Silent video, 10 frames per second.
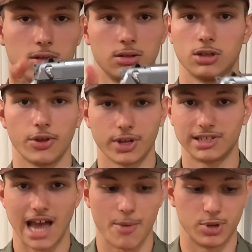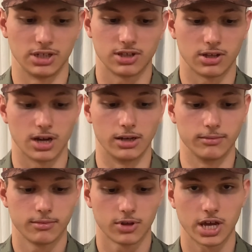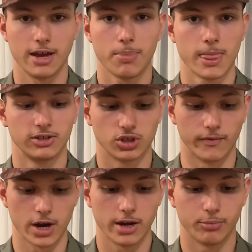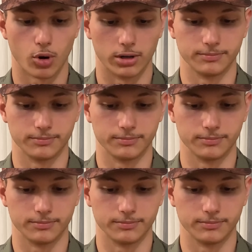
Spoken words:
nothing's happening to the gun, okay? So very important.